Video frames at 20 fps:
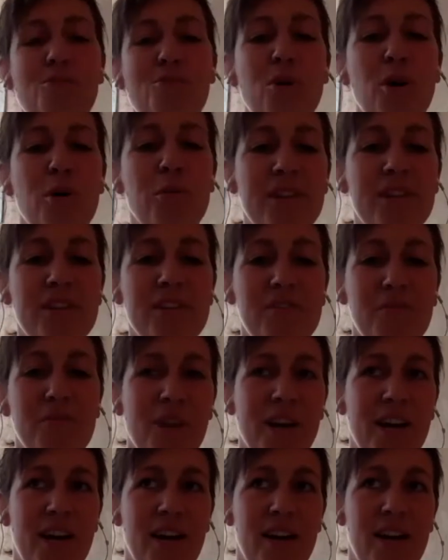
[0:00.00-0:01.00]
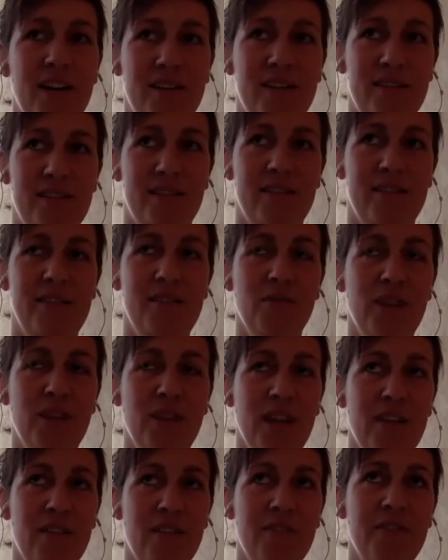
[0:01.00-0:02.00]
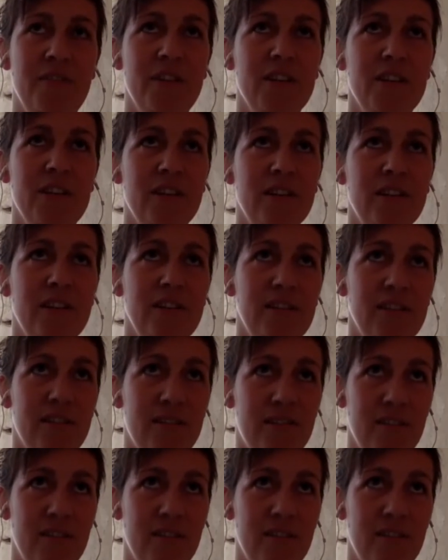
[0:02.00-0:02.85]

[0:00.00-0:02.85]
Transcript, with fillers: moments where you can feel